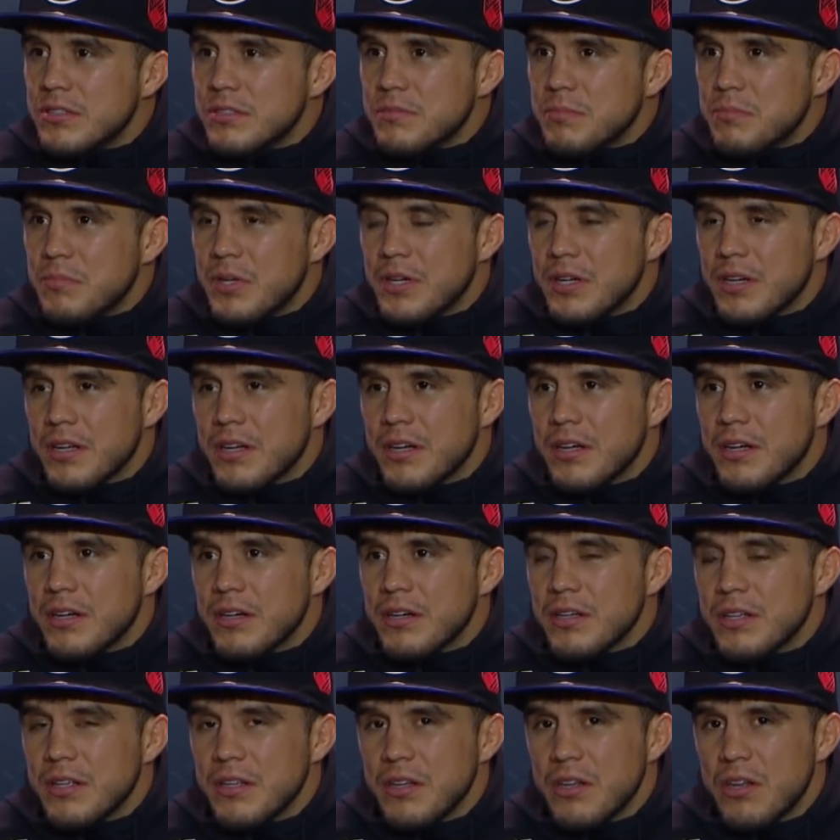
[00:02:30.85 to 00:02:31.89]

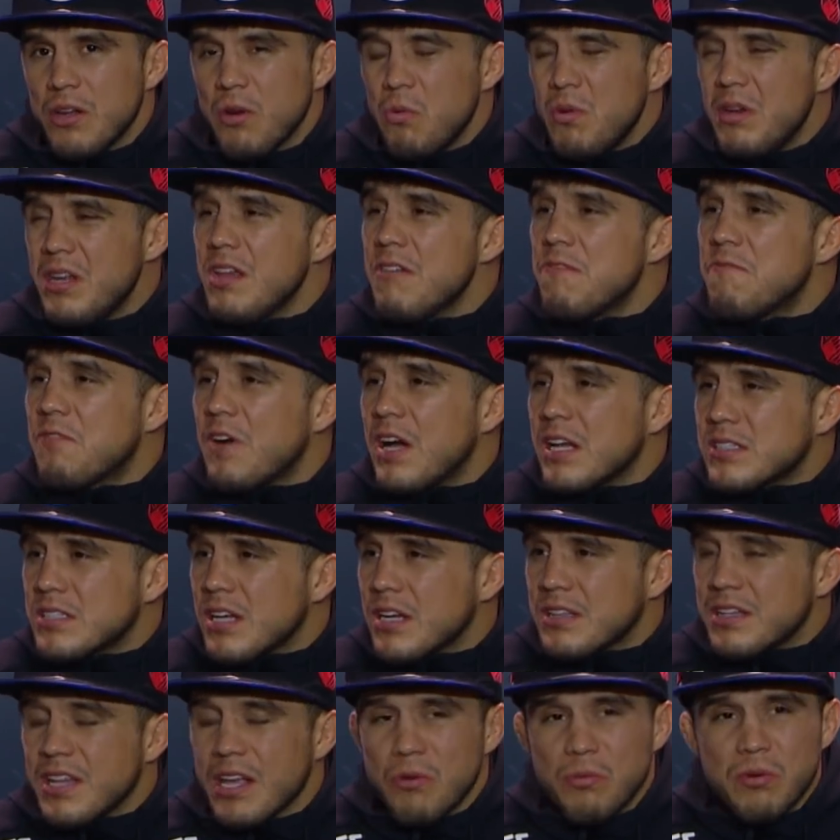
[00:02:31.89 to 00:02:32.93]
But, you know, we need fights
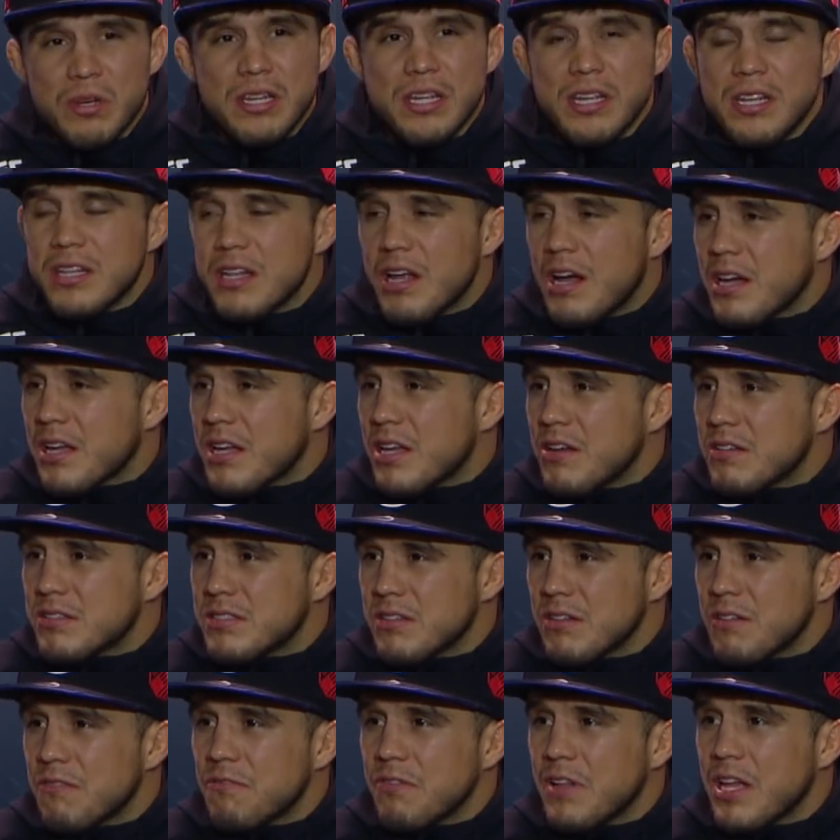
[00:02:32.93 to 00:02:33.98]
like that. We need knockouts
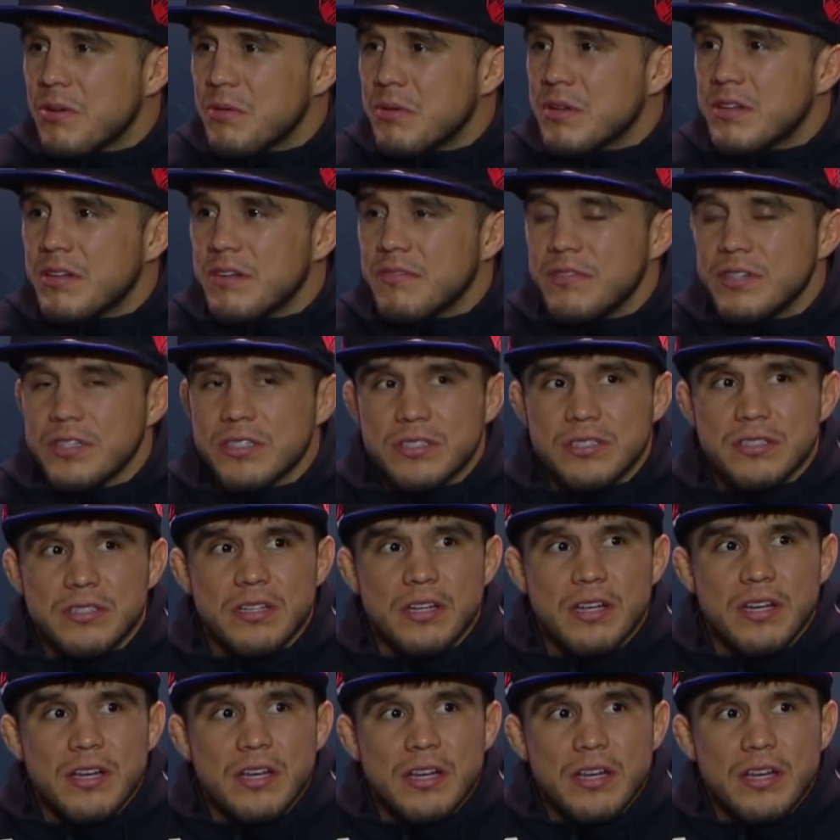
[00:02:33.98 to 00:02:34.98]
in the flyweight division.